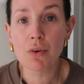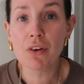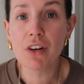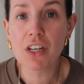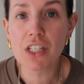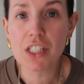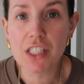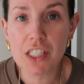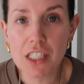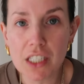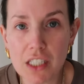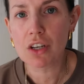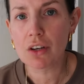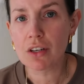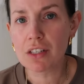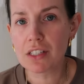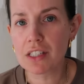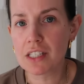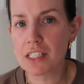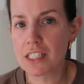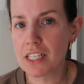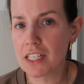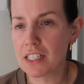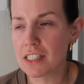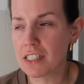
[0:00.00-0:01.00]
We're actually going to
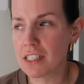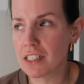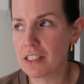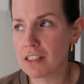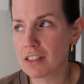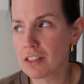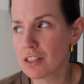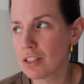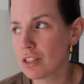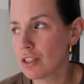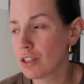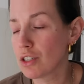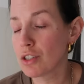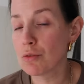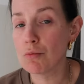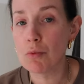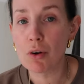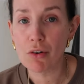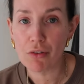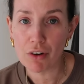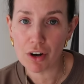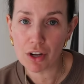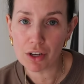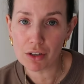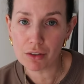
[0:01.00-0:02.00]
the dentist
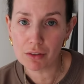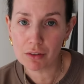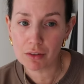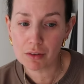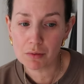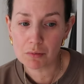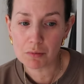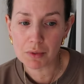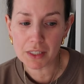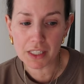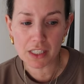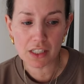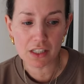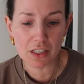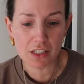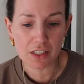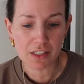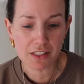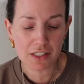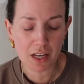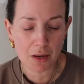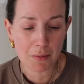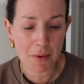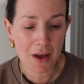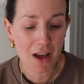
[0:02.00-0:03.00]
tomorrow
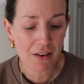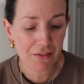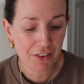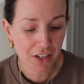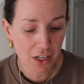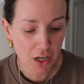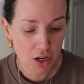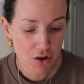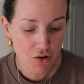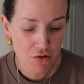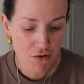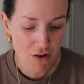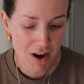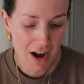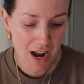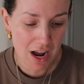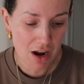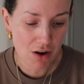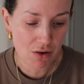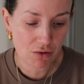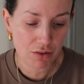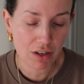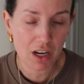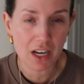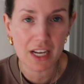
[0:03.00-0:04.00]
because I'm having a
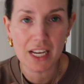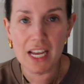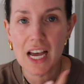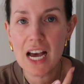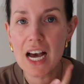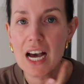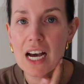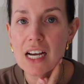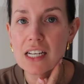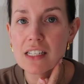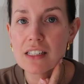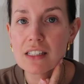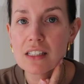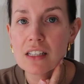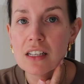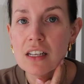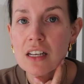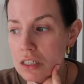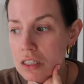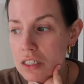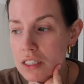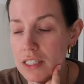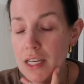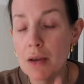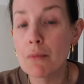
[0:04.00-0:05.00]
crown. I had
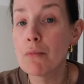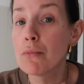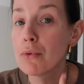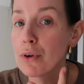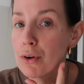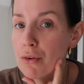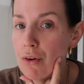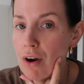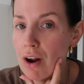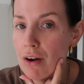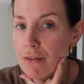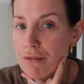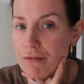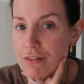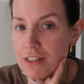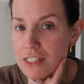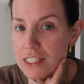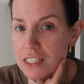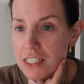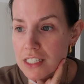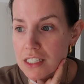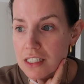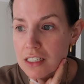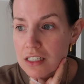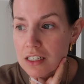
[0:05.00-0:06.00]
temporary crown
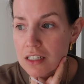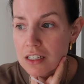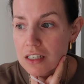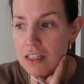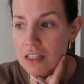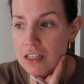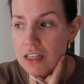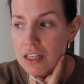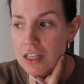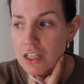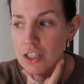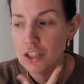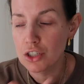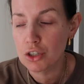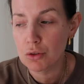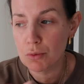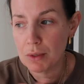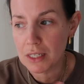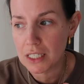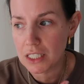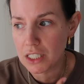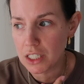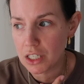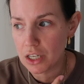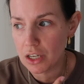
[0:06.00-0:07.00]
fitted 2
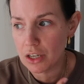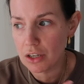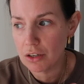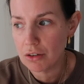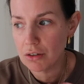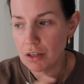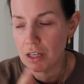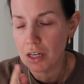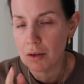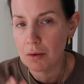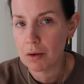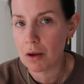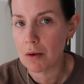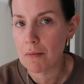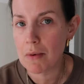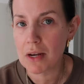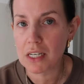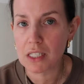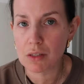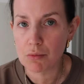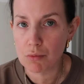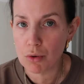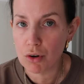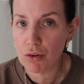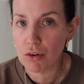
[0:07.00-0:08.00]
weeks ago and I'm going back
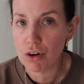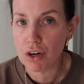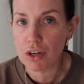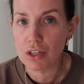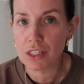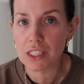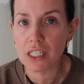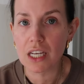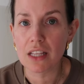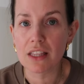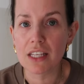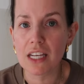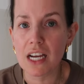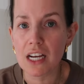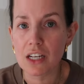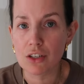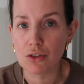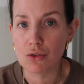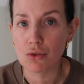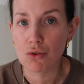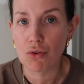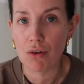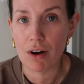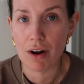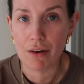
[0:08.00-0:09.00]
tomorrow to get the
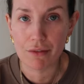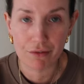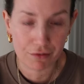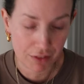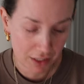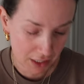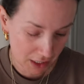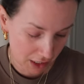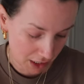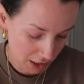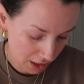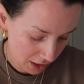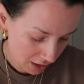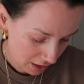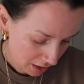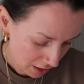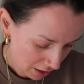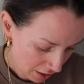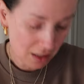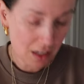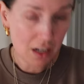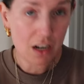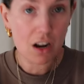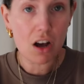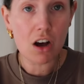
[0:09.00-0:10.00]
actual crown fitted.
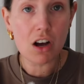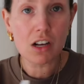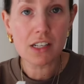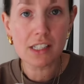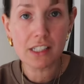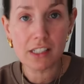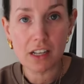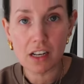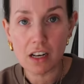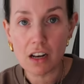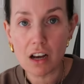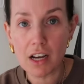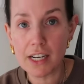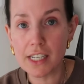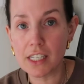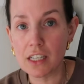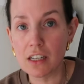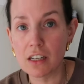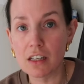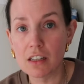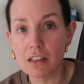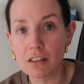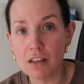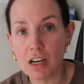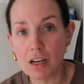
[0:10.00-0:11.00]
The last
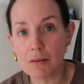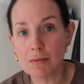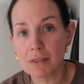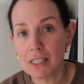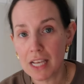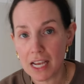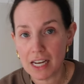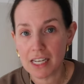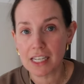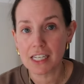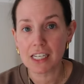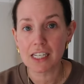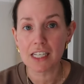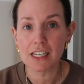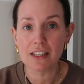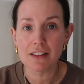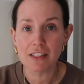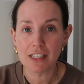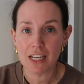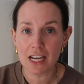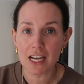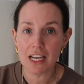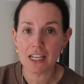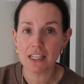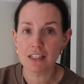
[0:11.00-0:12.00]
aligner and technically at
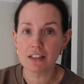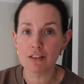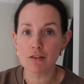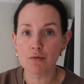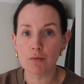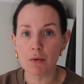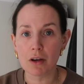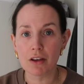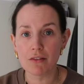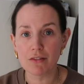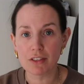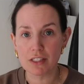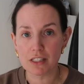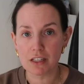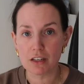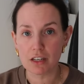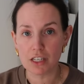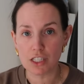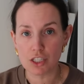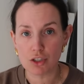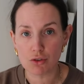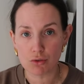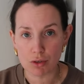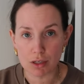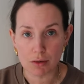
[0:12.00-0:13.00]
the end of my
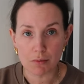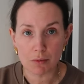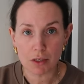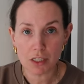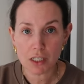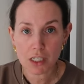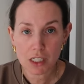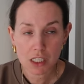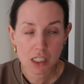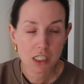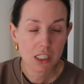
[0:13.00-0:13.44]
Invisalign treatment.